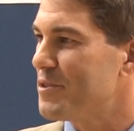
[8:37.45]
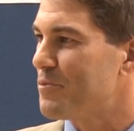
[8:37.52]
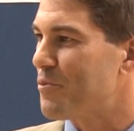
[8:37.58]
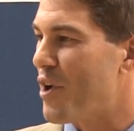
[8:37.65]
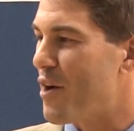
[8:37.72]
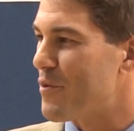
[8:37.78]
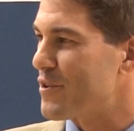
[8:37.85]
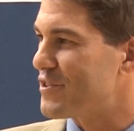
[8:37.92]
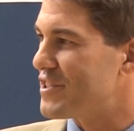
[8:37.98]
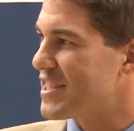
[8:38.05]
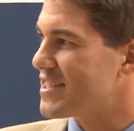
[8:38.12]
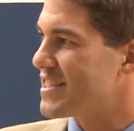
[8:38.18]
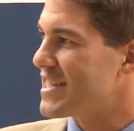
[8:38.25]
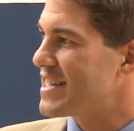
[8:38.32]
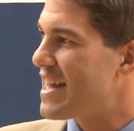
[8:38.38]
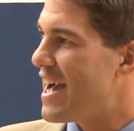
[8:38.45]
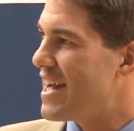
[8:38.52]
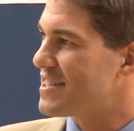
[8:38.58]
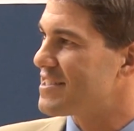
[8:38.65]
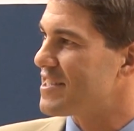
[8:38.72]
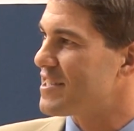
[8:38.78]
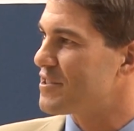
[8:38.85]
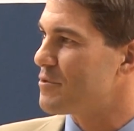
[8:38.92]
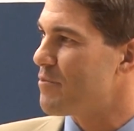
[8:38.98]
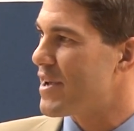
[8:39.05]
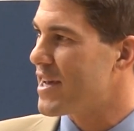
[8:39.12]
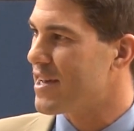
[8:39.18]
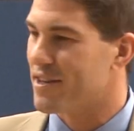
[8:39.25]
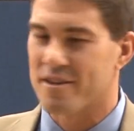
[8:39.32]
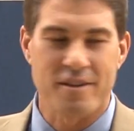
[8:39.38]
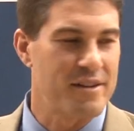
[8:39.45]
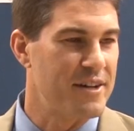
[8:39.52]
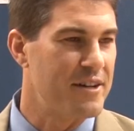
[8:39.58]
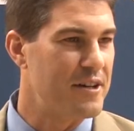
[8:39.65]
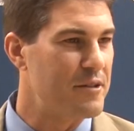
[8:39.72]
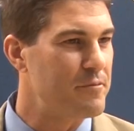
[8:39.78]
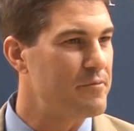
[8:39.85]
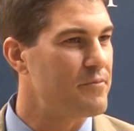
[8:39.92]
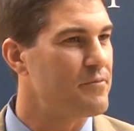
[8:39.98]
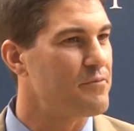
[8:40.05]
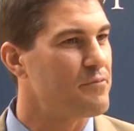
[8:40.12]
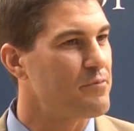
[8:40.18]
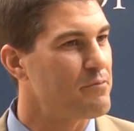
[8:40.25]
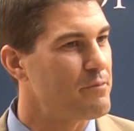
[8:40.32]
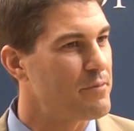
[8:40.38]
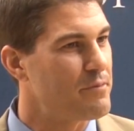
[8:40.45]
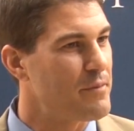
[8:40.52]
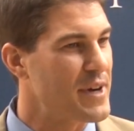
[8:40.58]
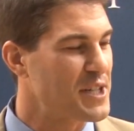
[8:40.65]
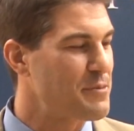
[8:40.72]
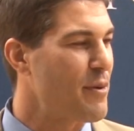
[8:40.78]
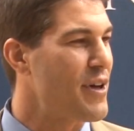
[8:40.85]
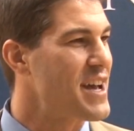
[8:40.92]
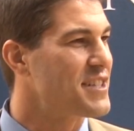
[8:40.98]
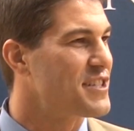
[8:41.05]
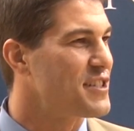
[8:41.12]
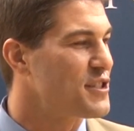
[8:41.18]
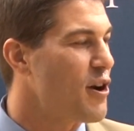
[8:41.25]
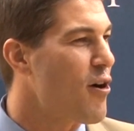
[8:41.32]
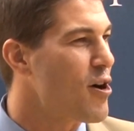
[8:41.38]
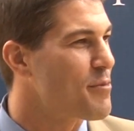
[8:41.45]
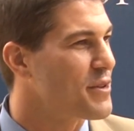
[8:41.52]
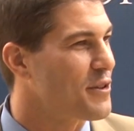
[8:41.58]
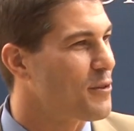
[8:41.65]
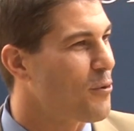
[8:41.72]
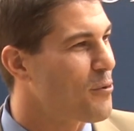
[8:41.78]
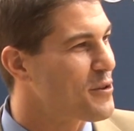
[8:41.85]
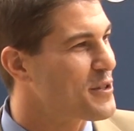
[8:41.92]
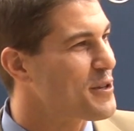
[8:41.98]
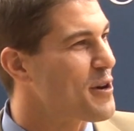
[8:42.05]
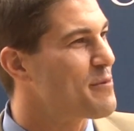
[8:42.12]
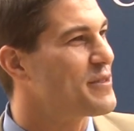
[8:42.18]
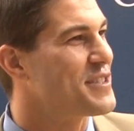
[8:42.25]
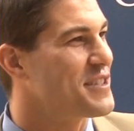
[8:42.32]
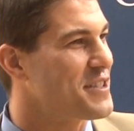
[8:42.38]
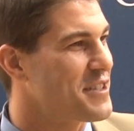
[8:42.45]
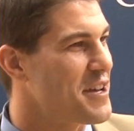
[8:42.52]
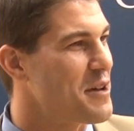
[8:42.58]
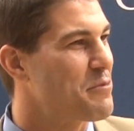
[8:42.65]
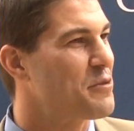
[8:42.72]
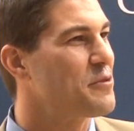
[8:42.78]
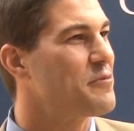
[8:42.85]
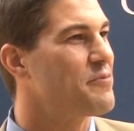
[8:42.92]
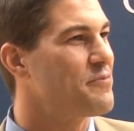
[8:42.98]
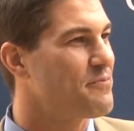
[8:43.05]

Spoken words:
Proverbs 16:9 says the man makes plans in his heart, but the Lord determines his steps.